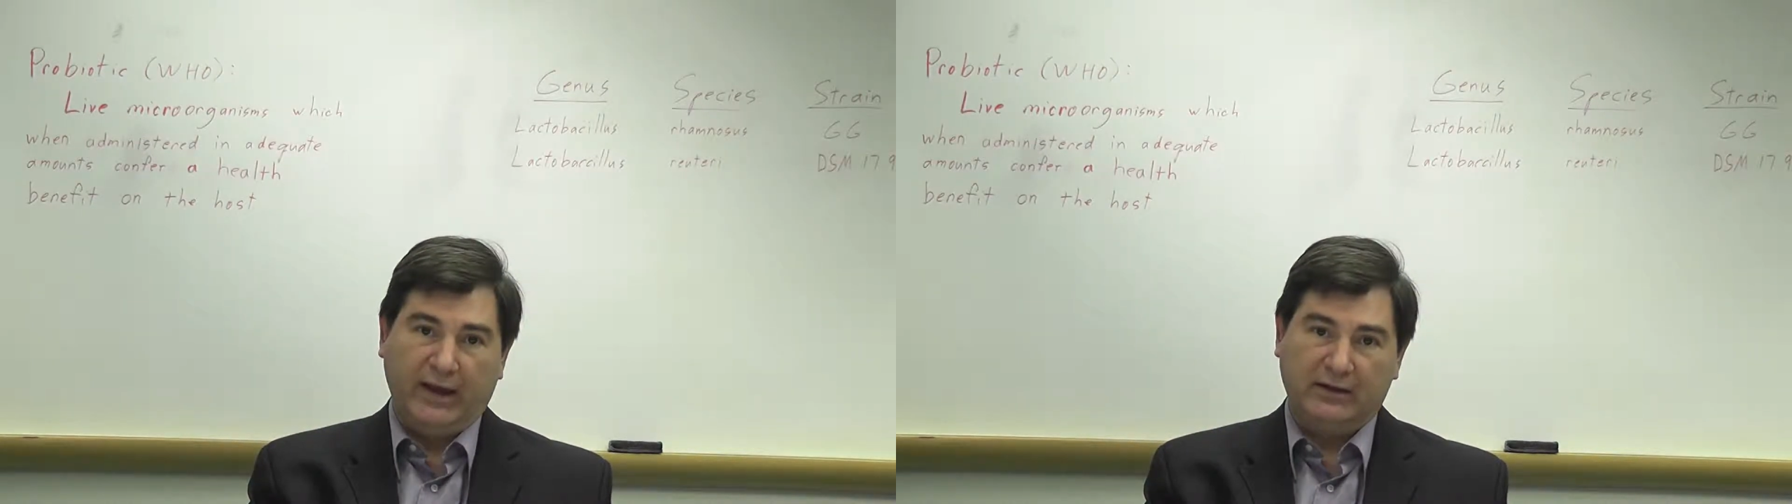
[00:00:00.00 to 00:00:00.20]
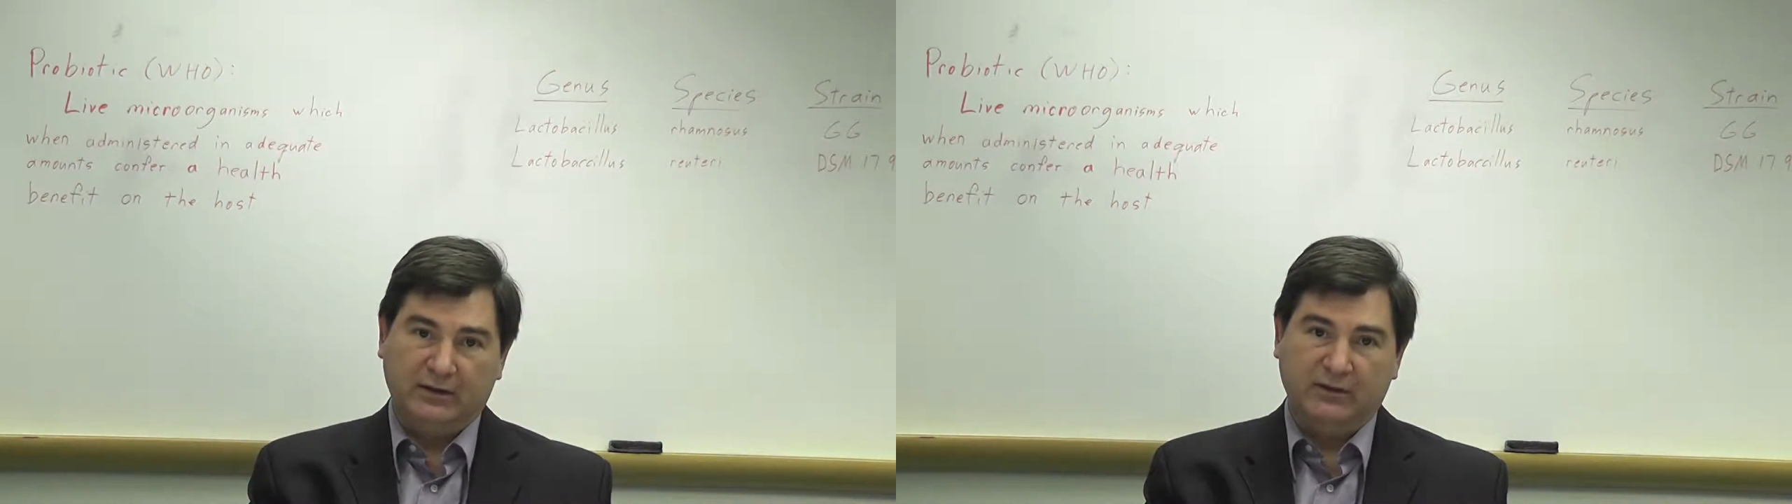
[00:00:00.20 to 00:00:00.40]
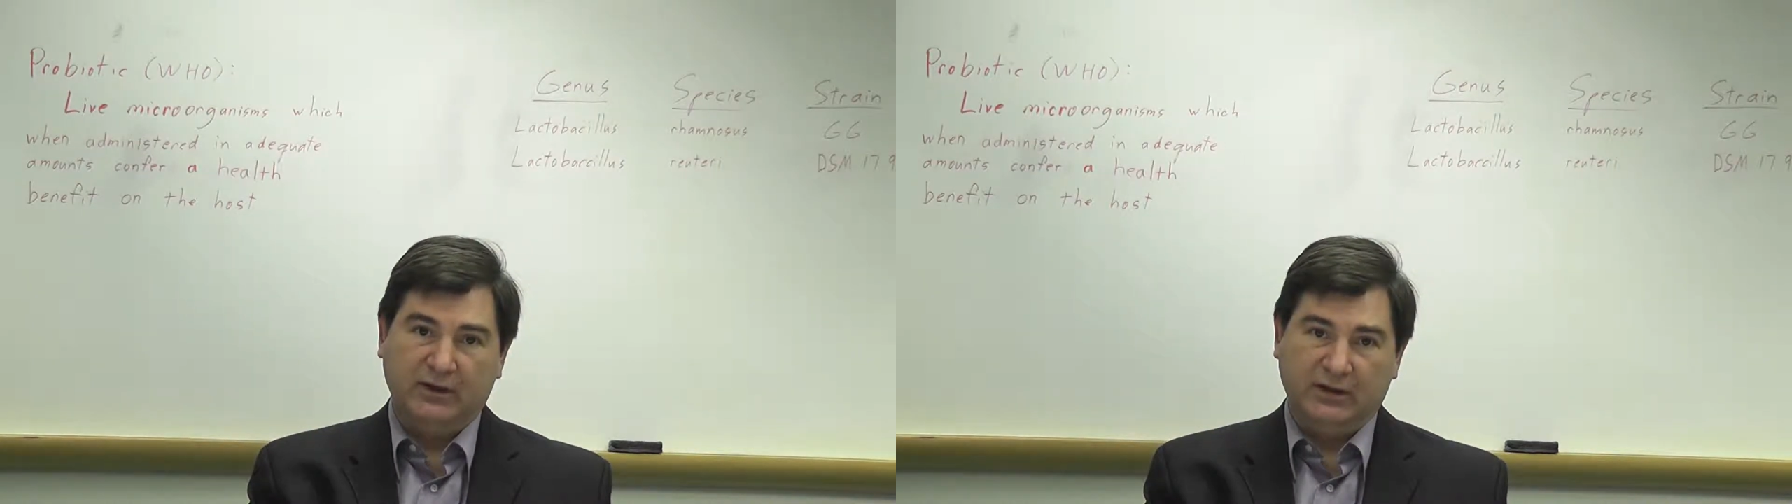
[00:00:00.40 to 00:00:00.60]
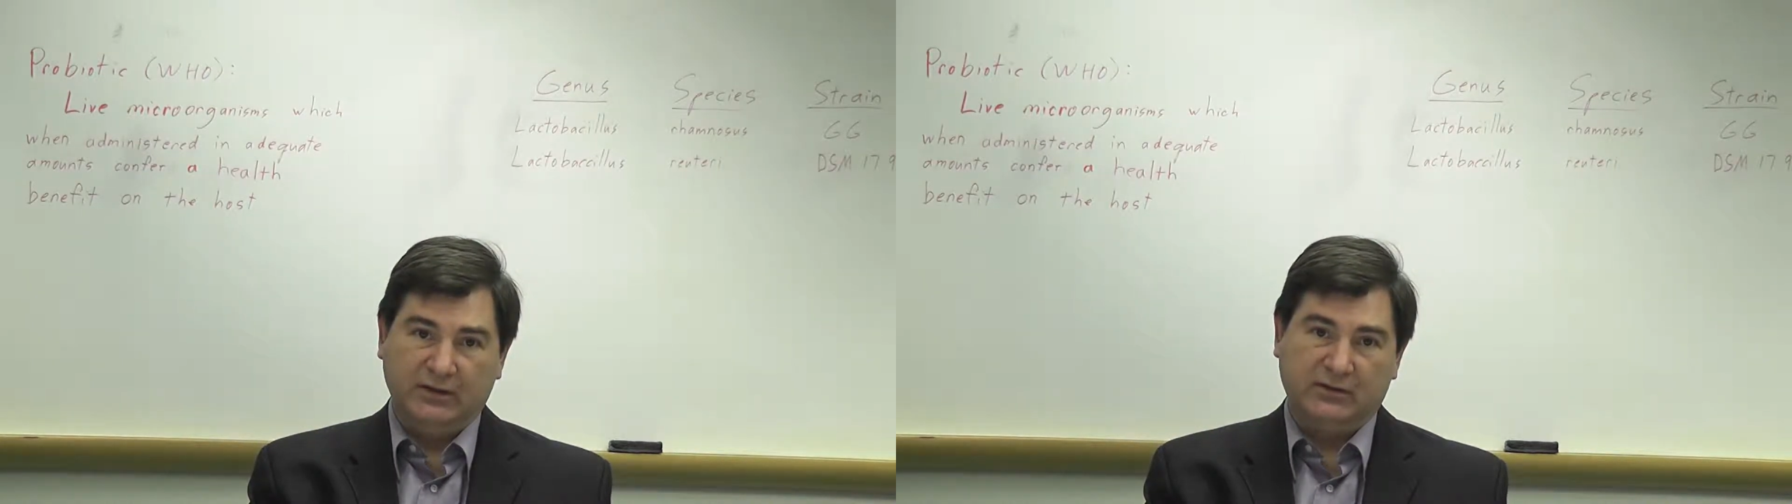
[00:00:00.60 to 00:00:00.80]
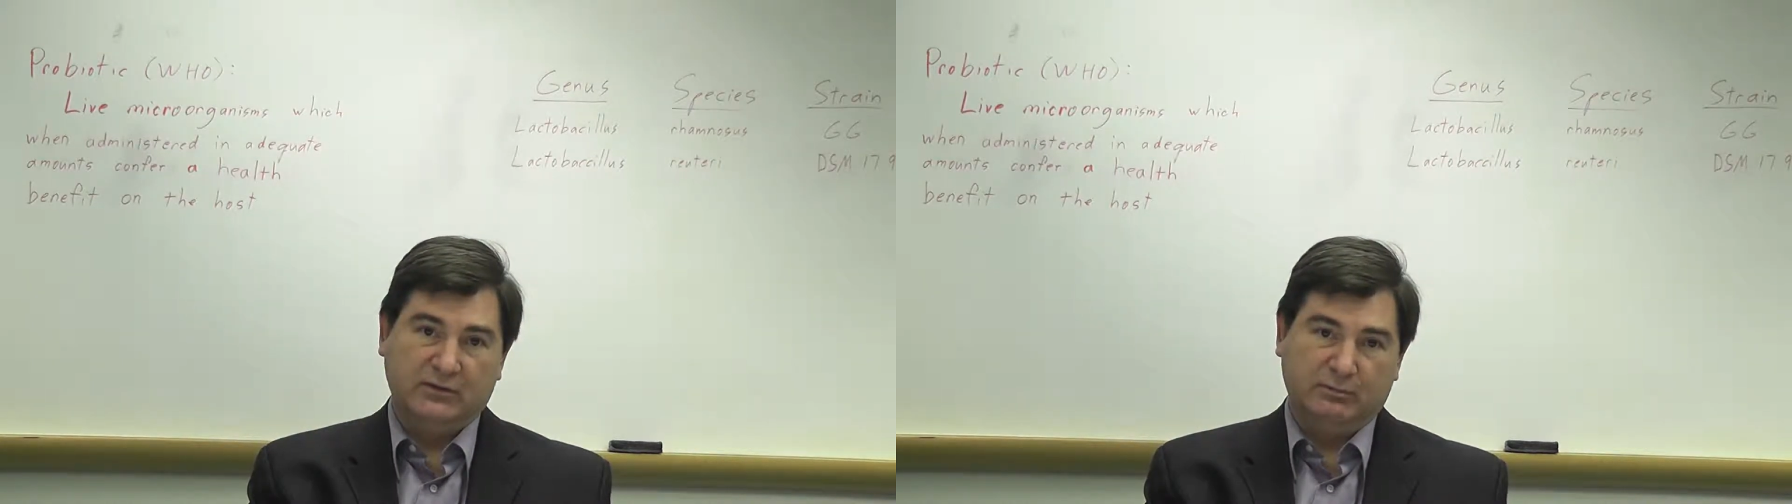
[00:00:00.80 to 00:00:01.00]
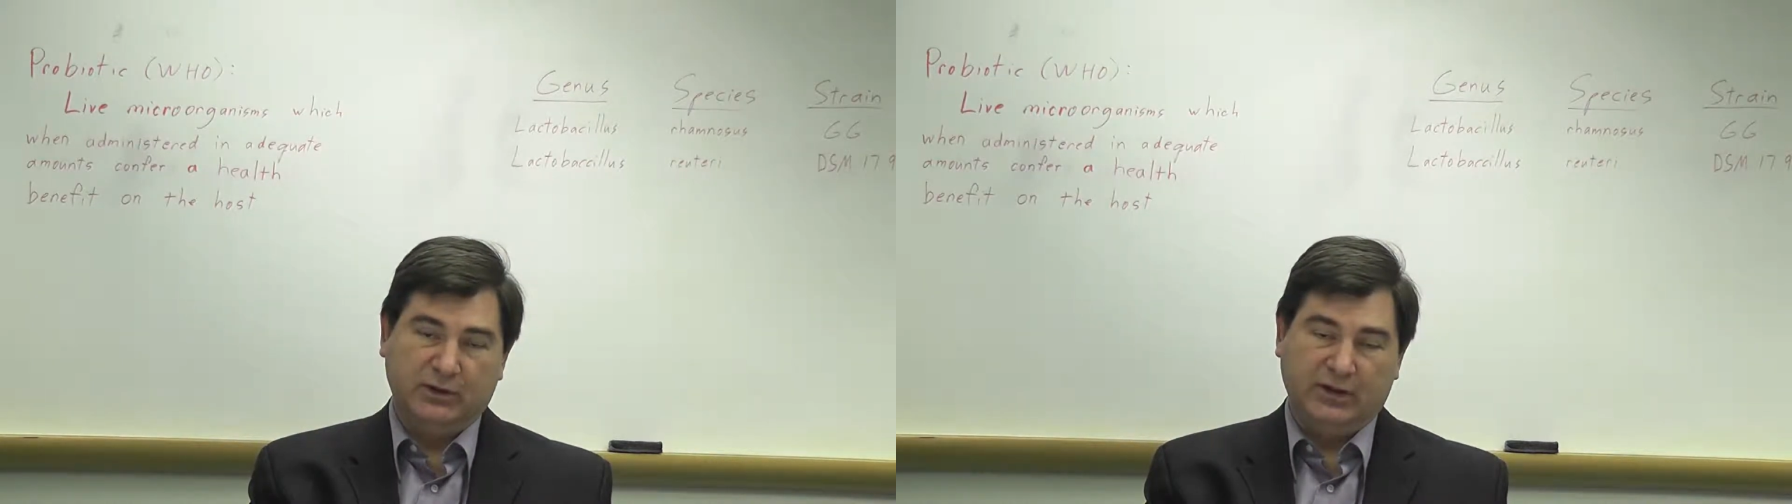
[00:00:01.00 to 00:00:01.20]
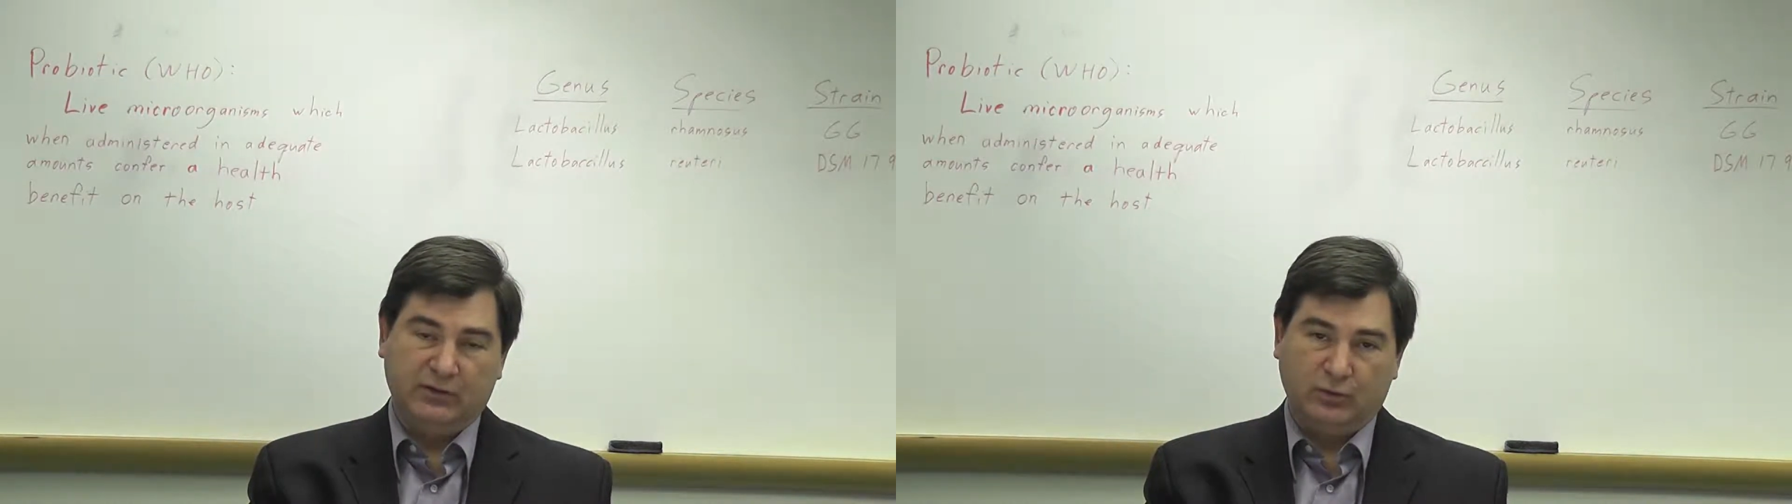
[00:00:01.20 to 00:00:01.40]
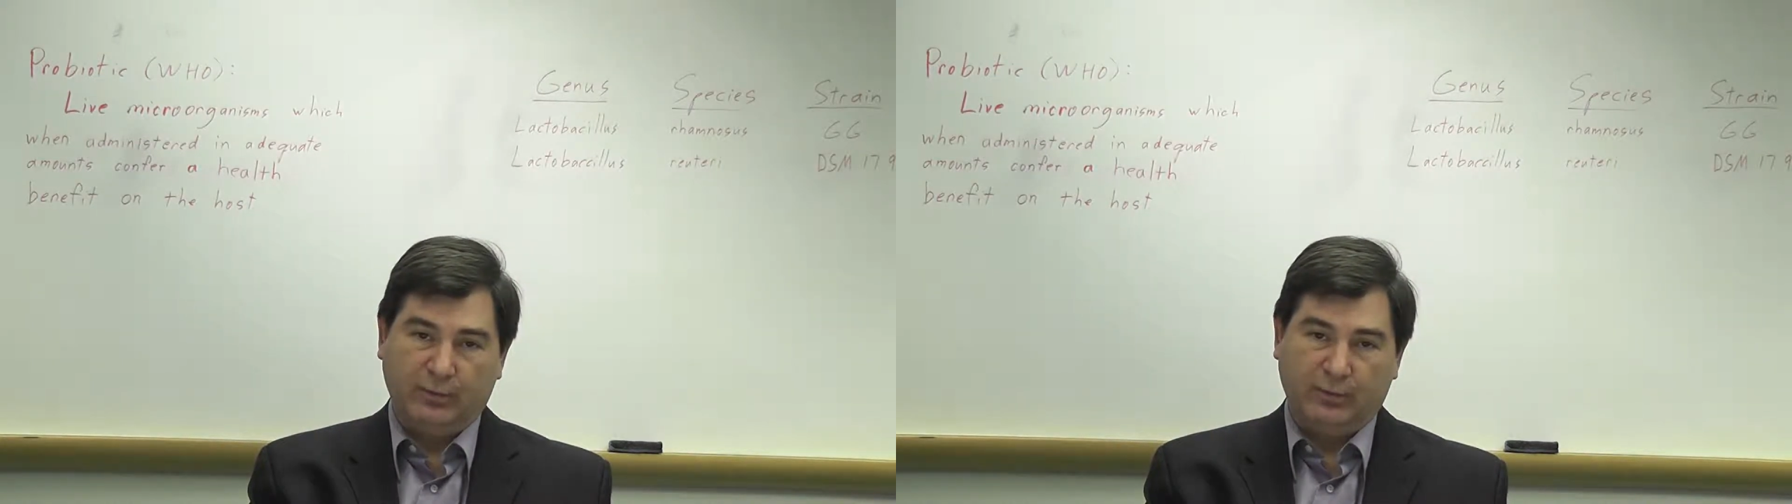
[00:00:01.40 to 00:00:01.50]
activity against potential